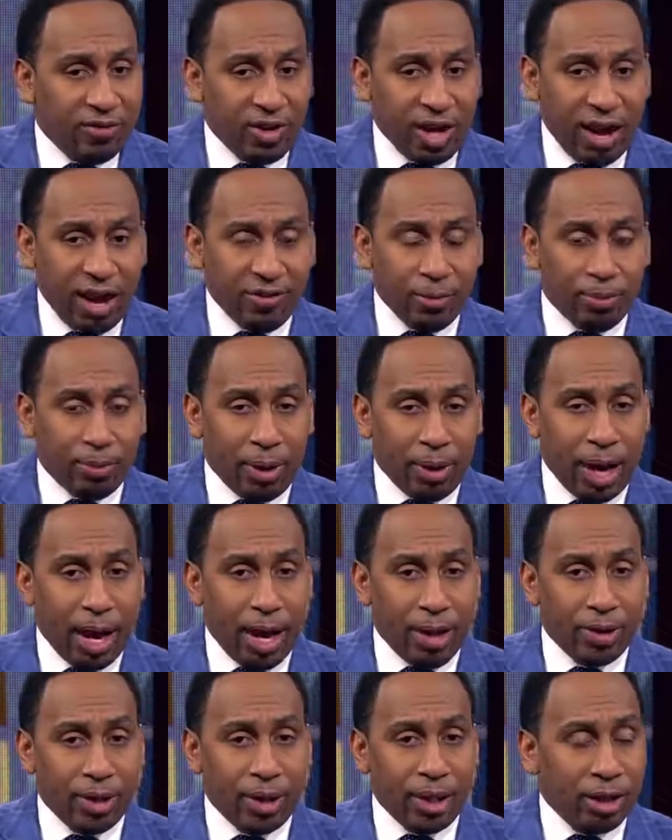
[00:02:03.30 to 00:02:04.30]
David
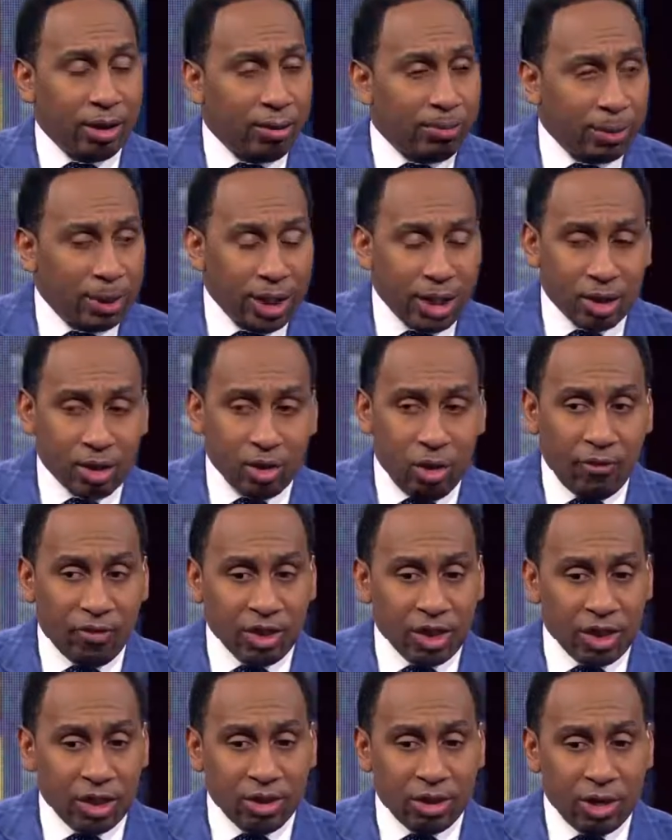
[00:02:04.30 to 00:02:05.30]
Brown and other police
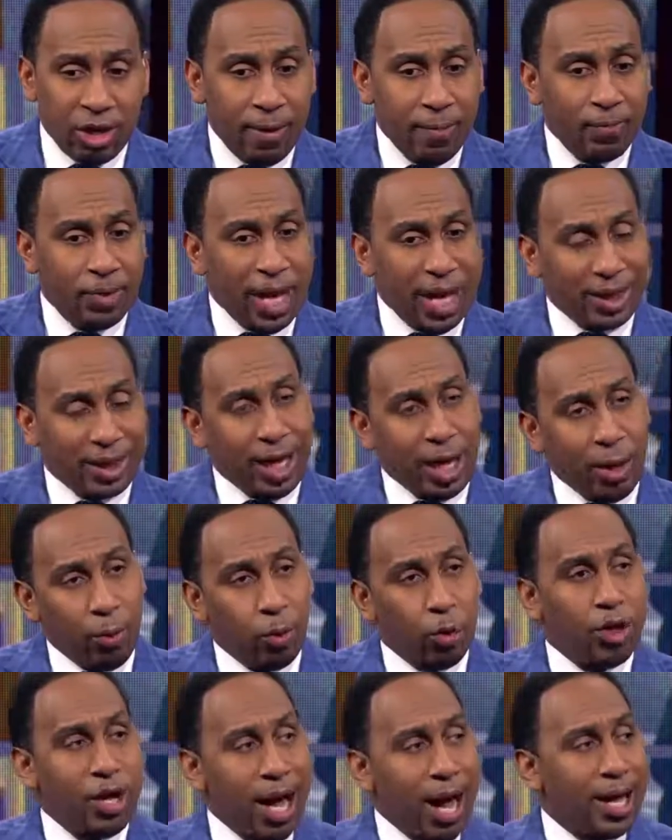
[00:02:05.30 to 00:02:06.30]
officers, that they
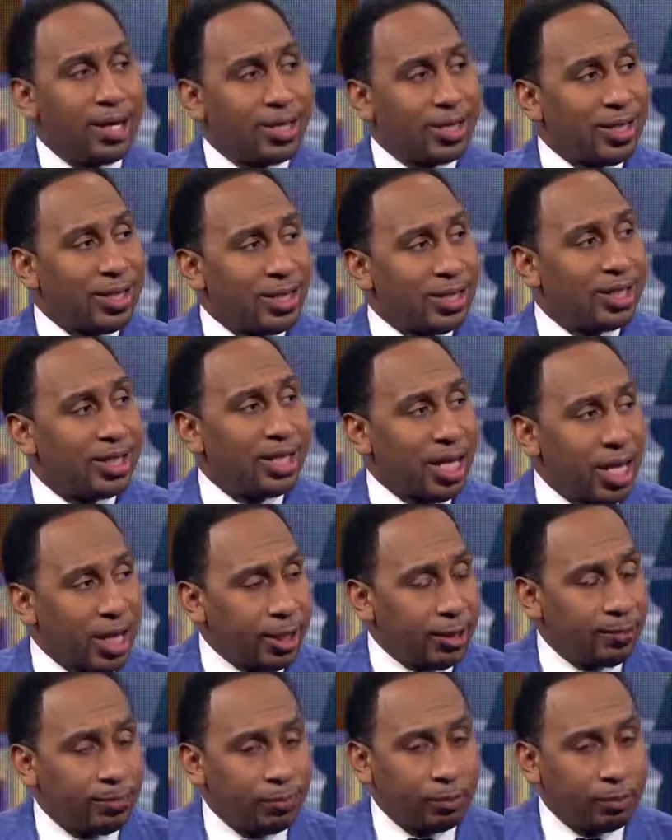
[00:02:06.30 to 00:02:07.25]
were not sincere.